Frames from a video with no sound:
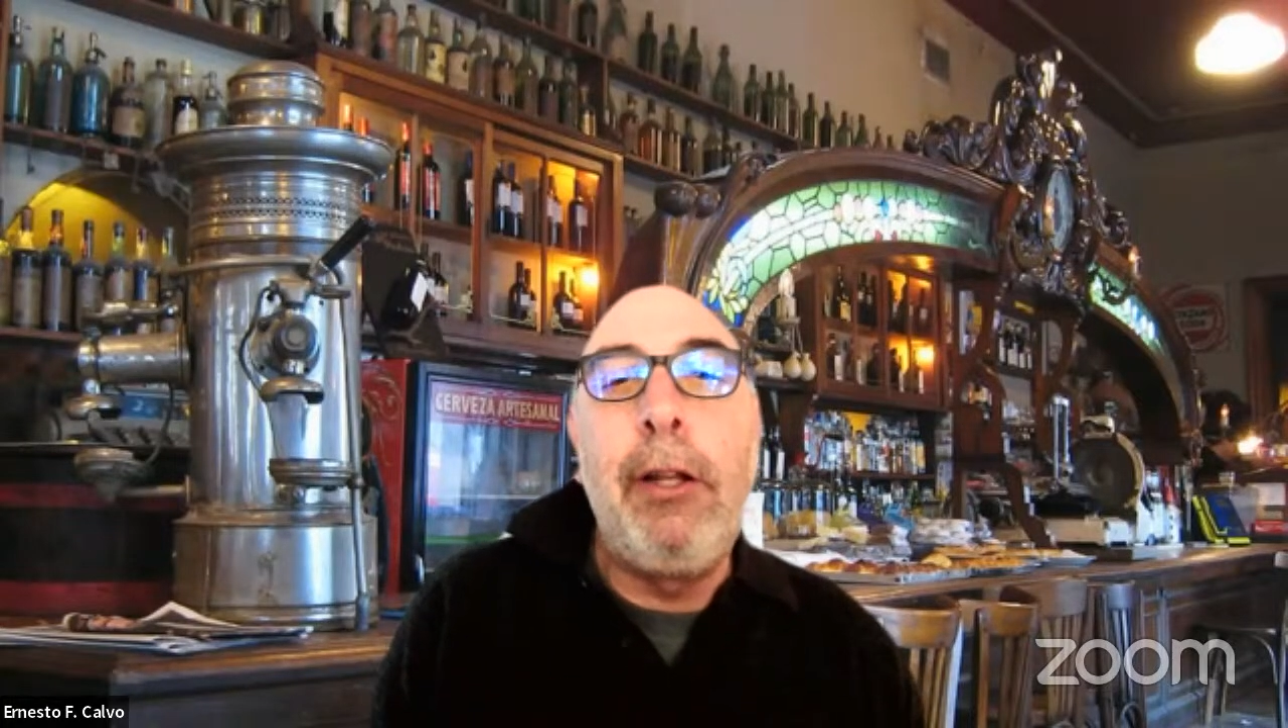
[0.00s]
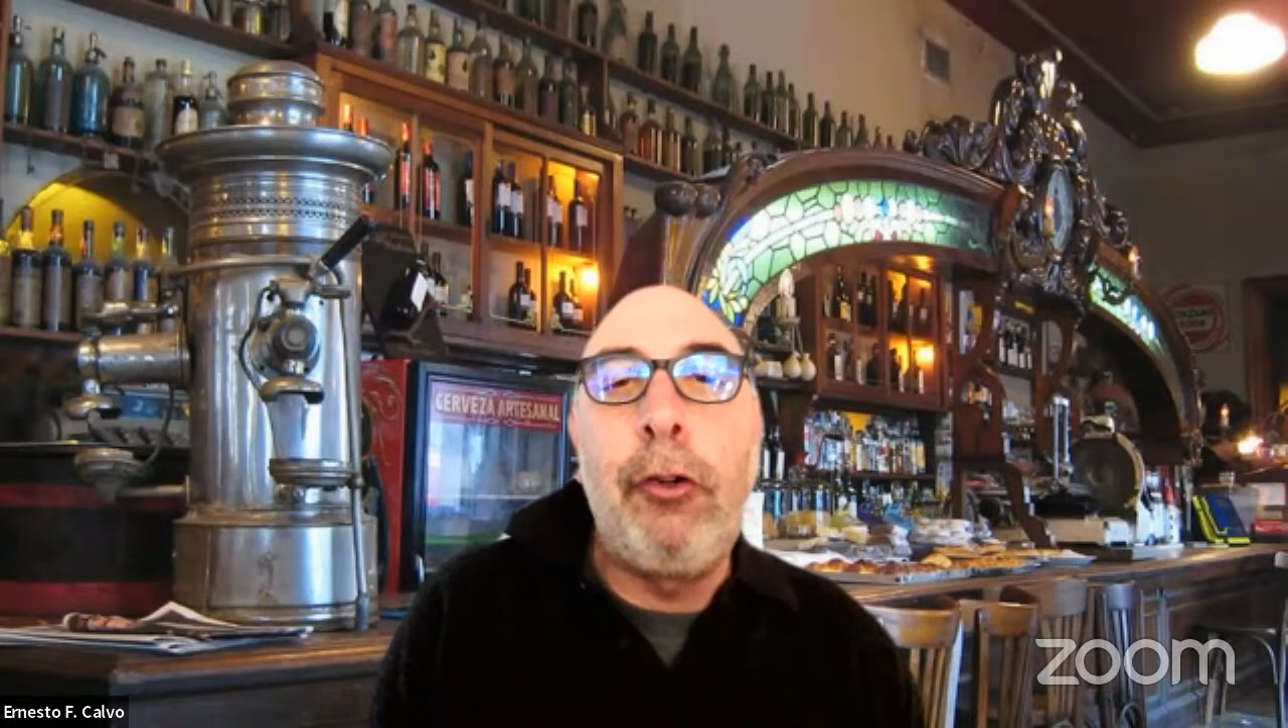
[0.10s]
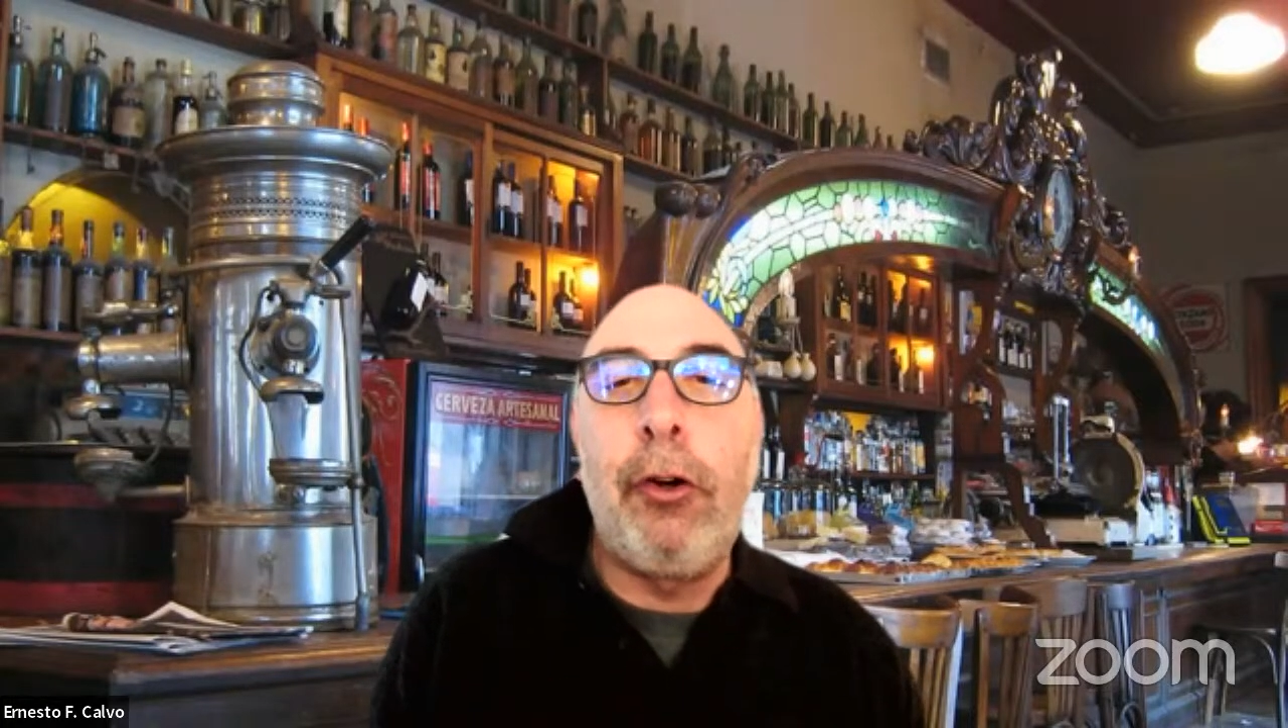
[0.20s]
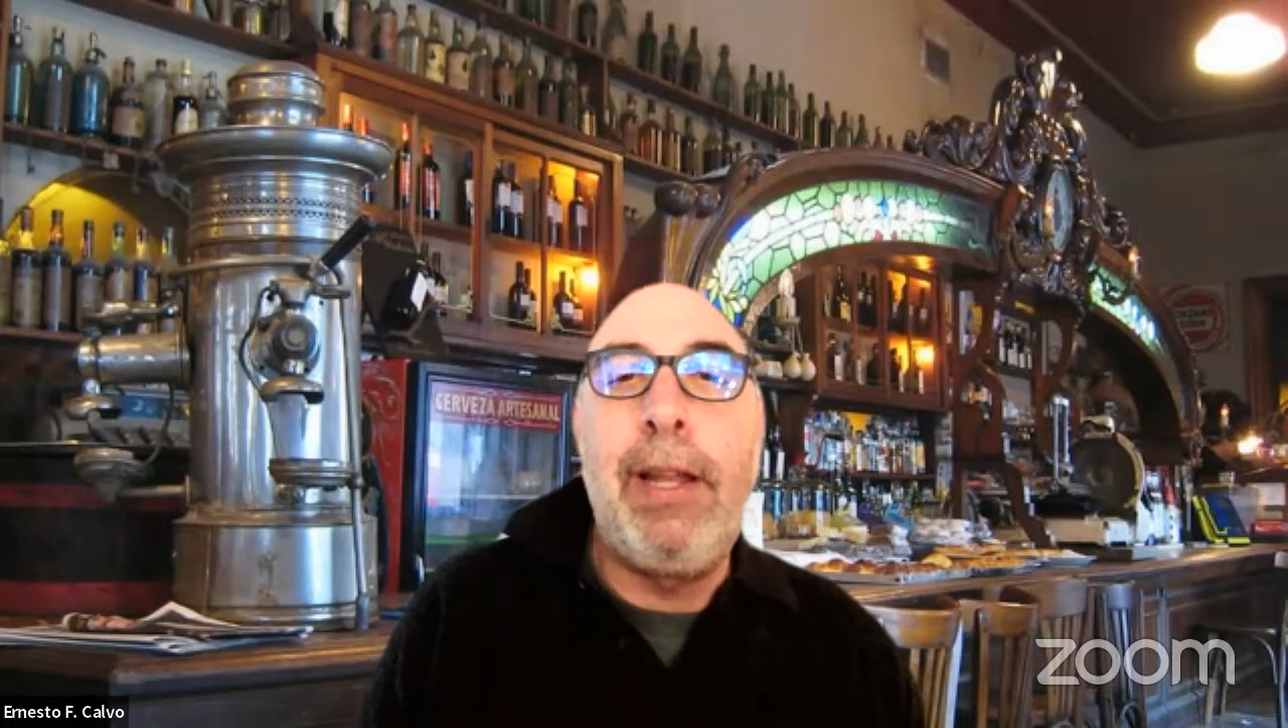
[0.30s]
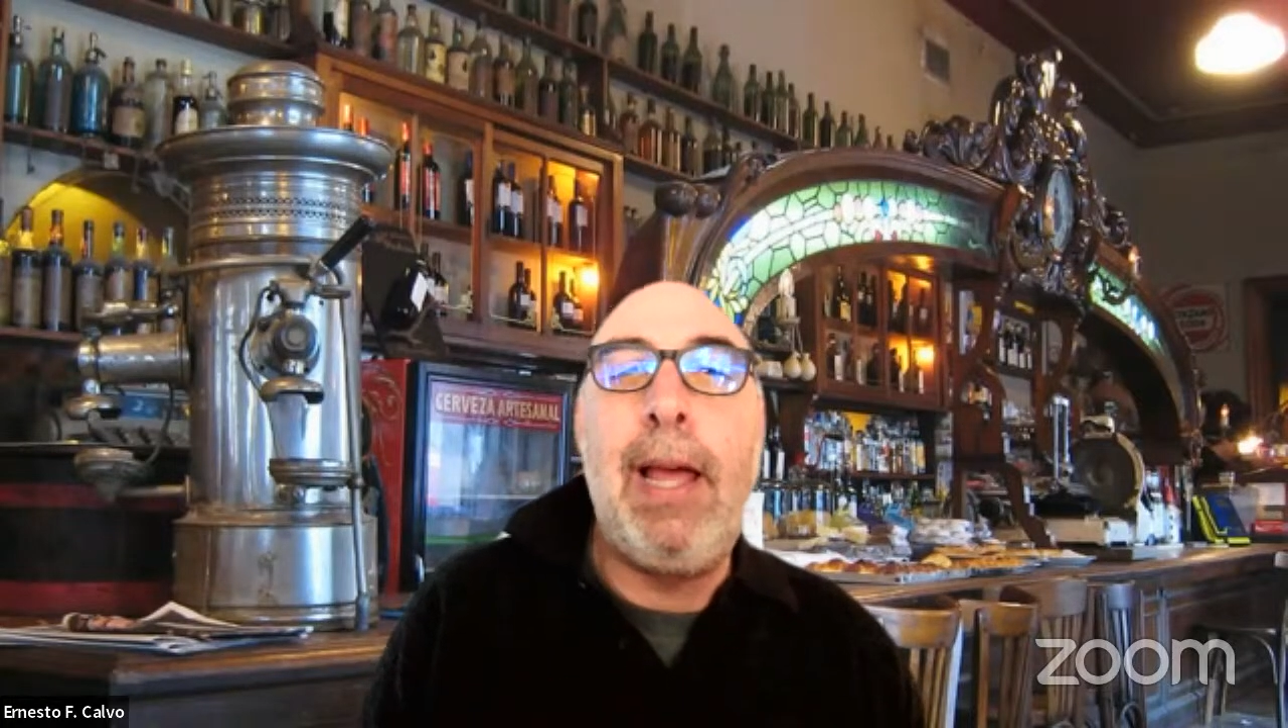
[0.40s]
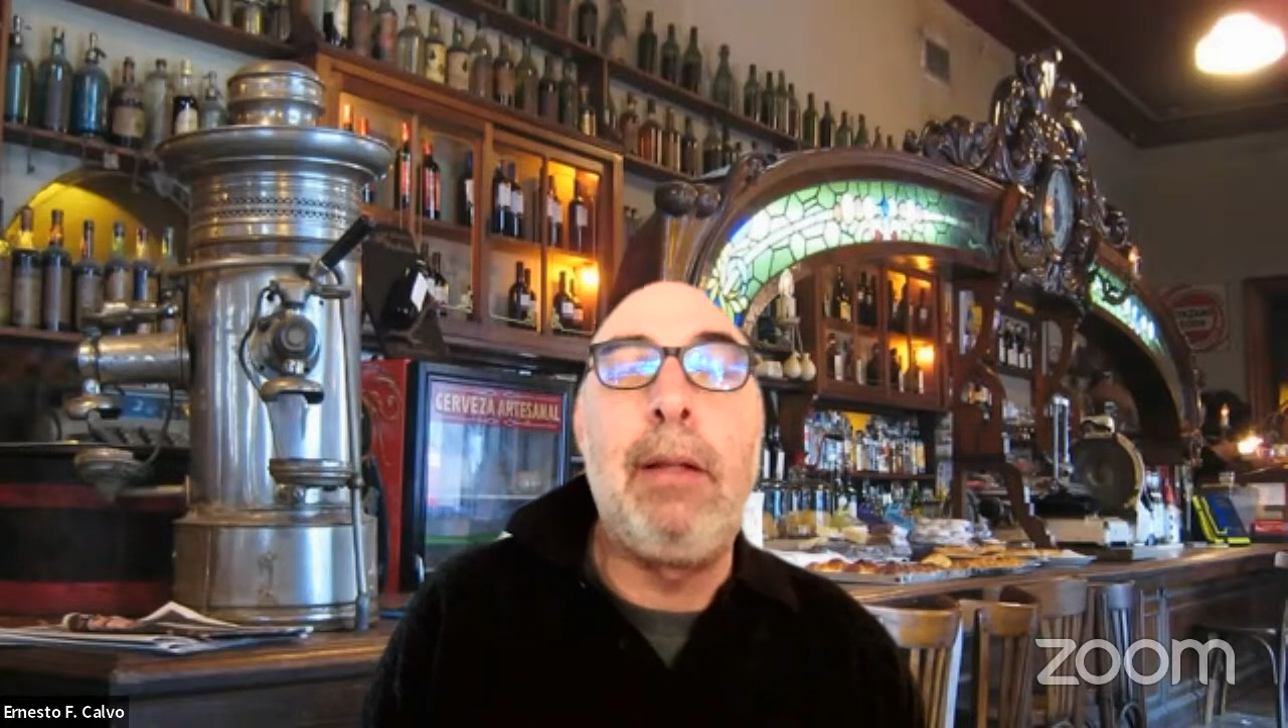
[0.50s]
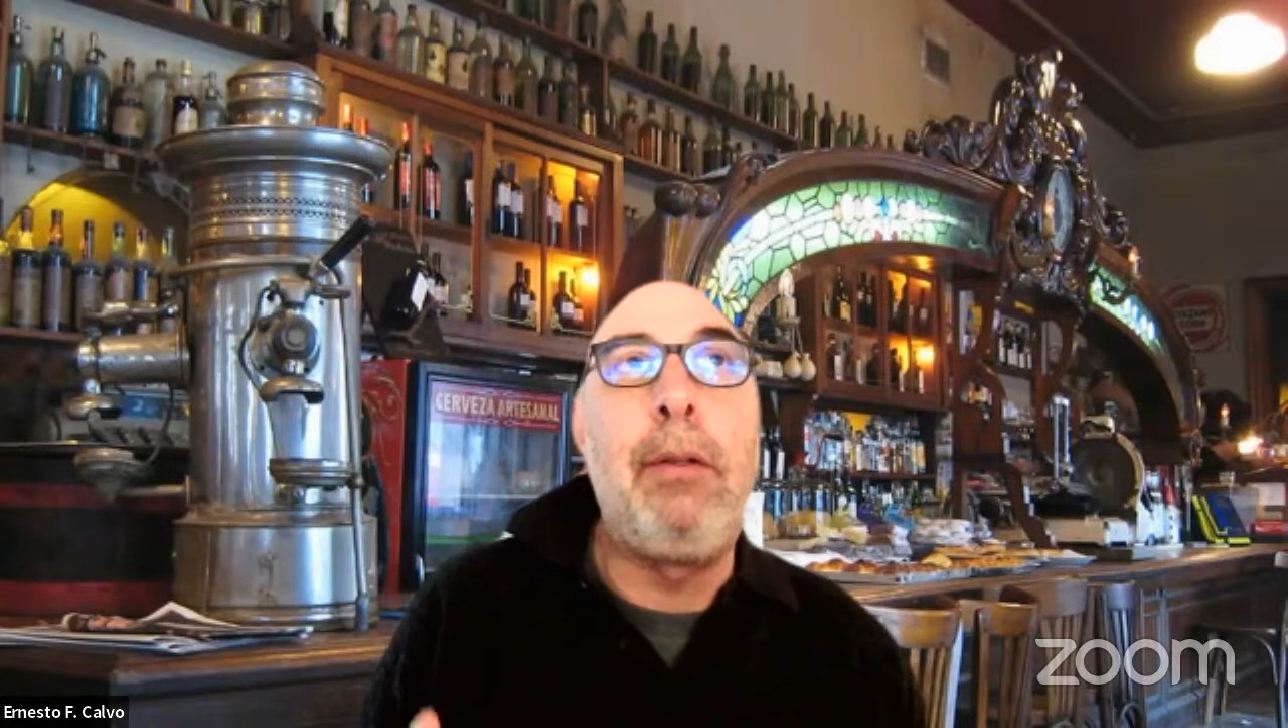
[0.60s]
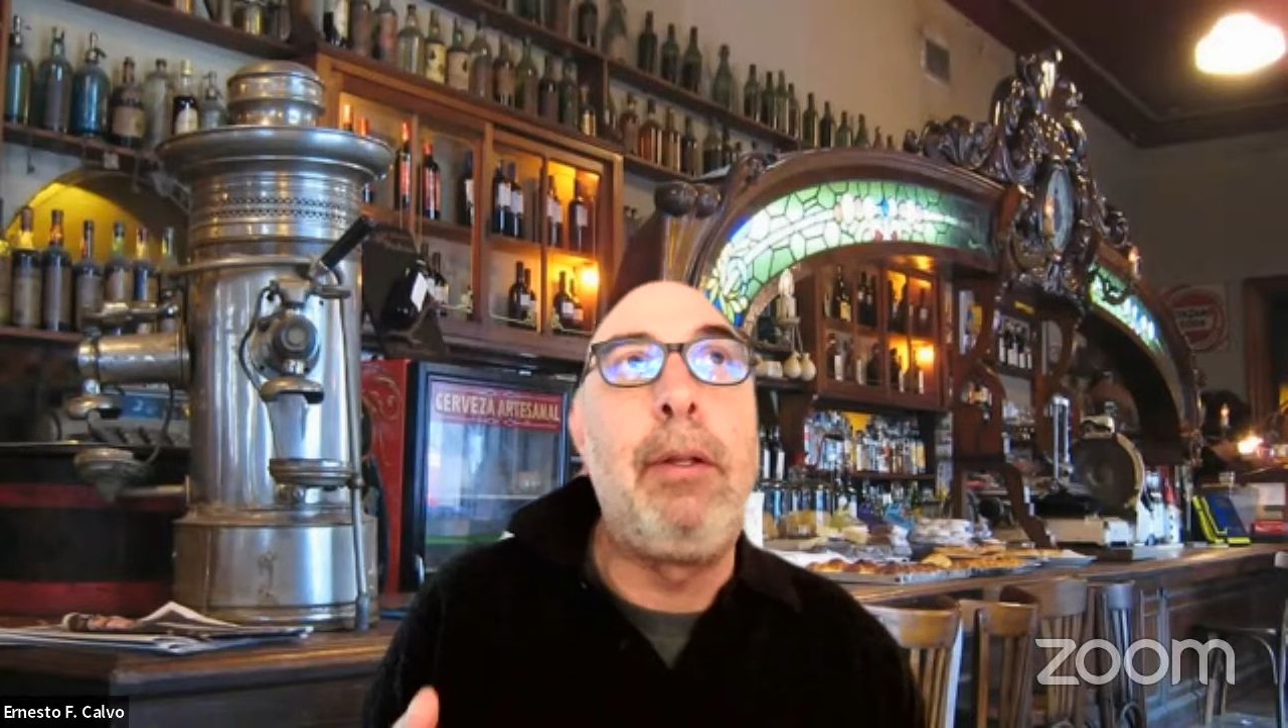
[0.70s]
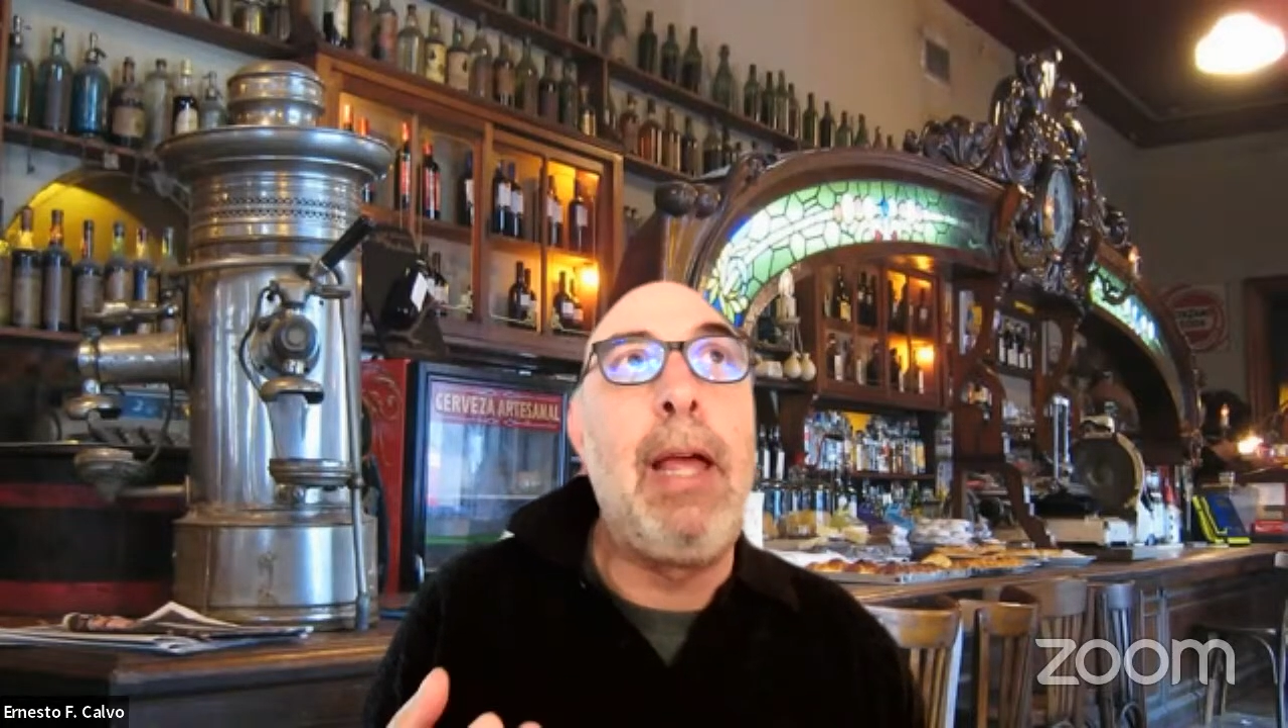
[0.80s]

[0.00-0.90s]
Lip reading: internet